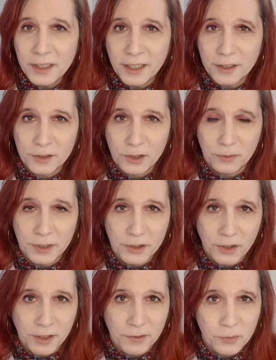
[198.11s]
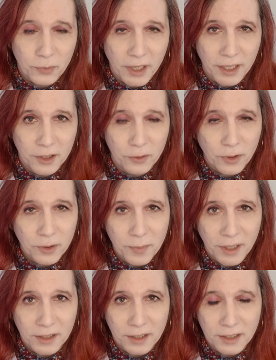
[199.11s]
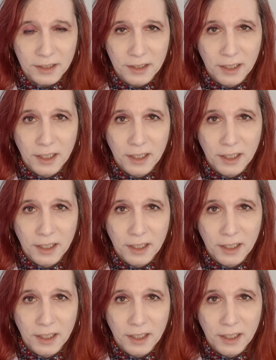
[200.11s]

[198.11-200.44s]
heralds the return of spring in North America,